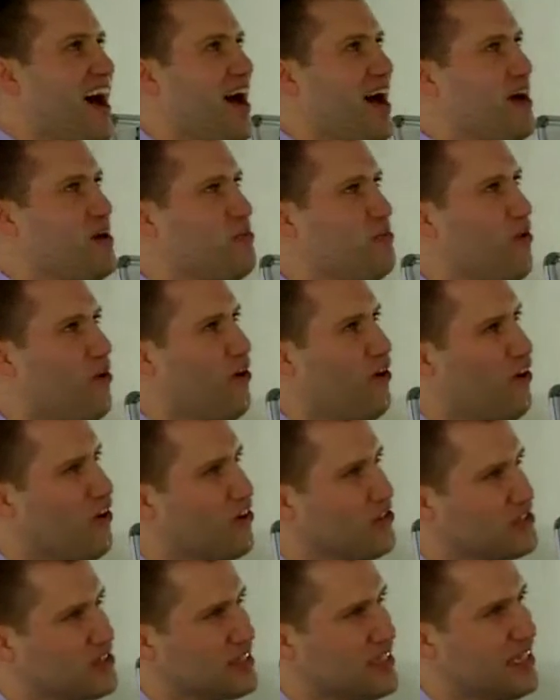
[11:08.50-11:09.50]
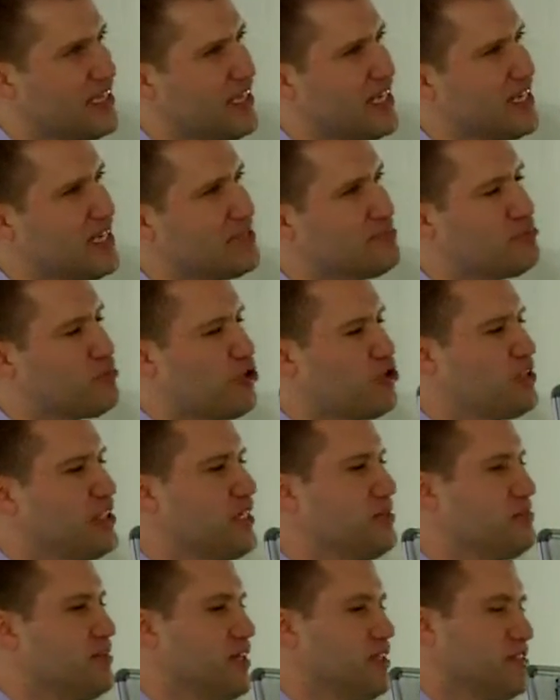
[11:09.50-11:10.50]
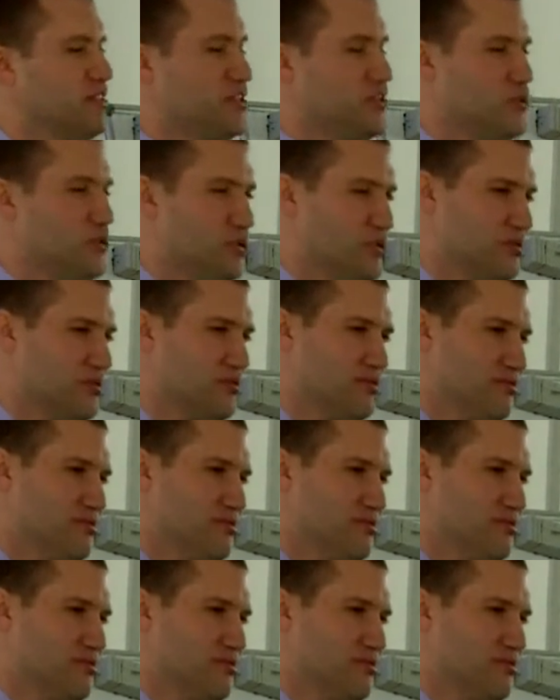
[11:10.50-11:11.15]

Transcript: I was in Protogymnasium,